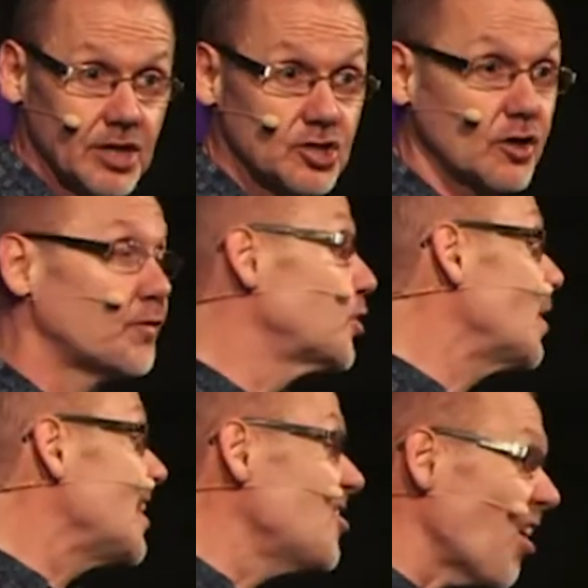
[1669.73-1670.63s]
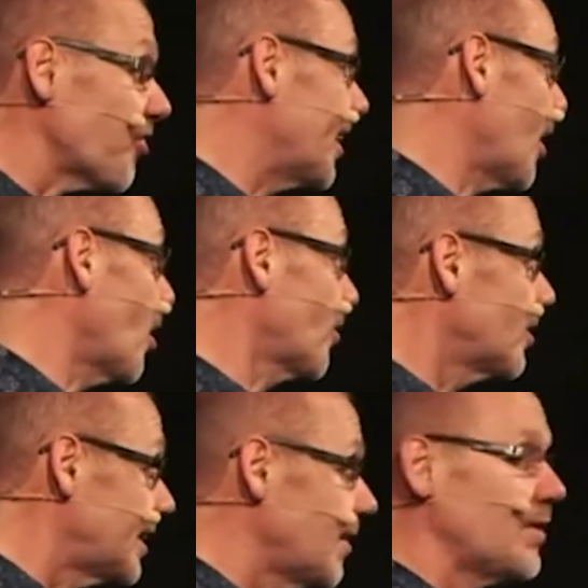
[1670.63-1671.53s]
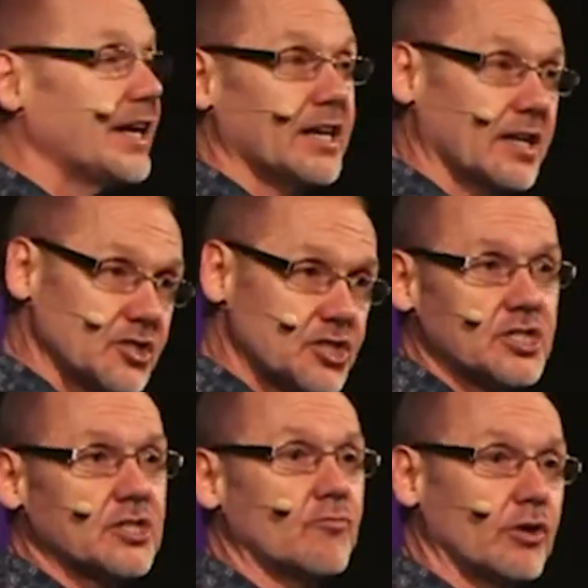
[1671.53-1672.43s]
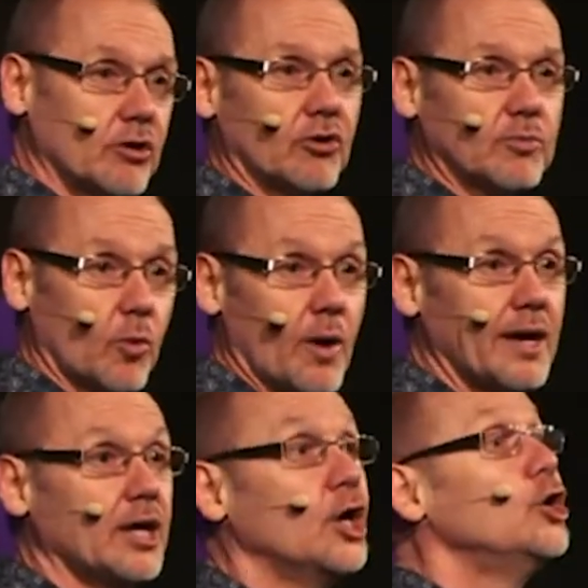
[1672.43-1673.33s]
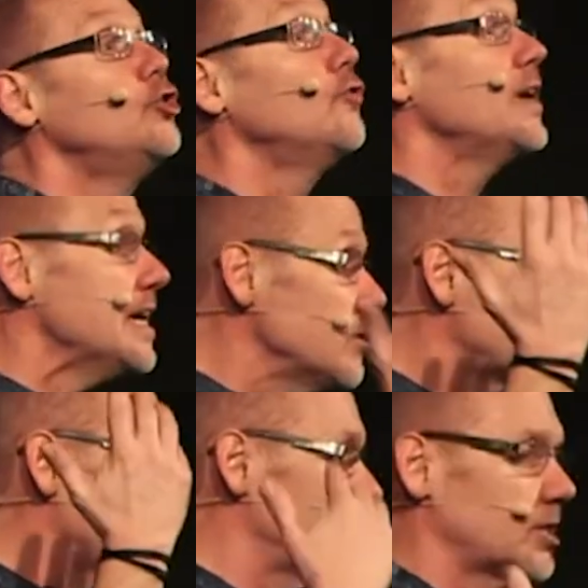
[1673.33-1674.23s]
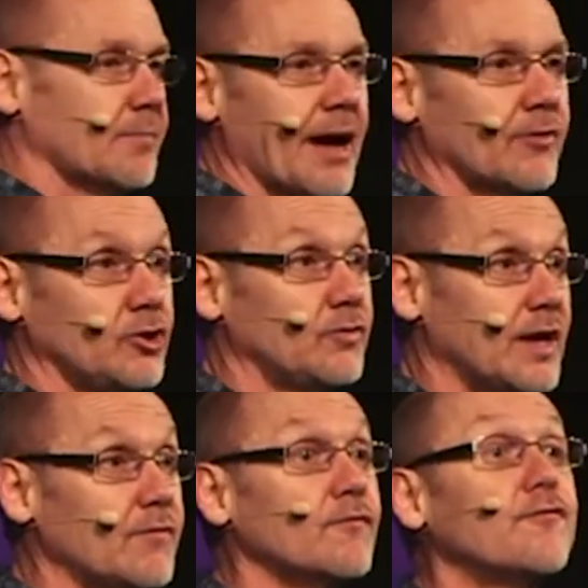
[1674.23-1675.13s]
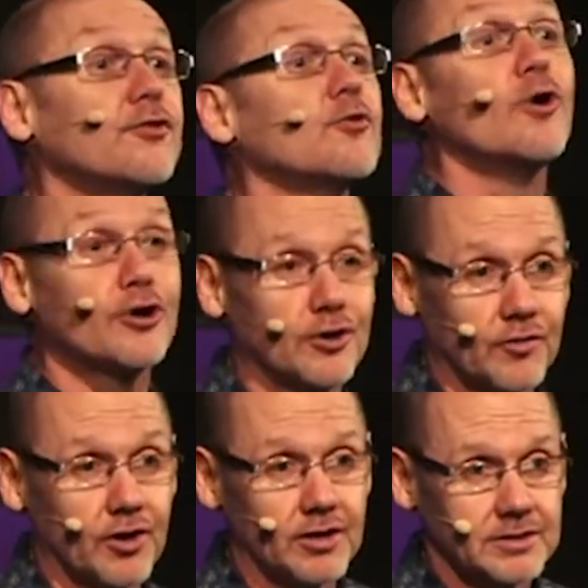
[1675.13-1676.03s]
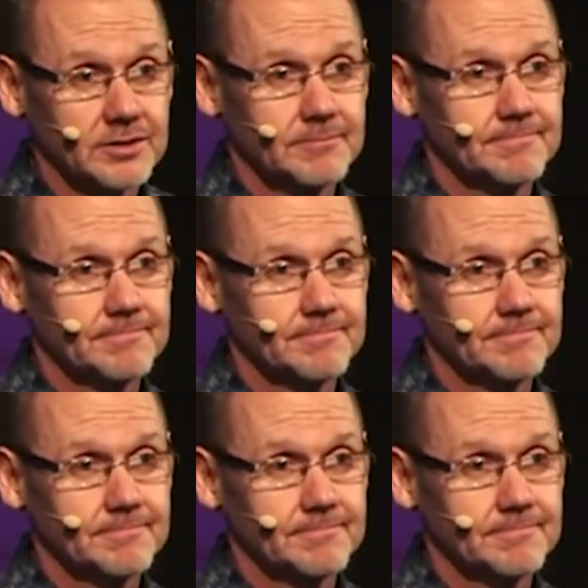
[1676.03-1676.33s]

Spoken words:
So for doing nothing other than giving in a consistent, recordable way, you increase the amount that you've given for the work of God.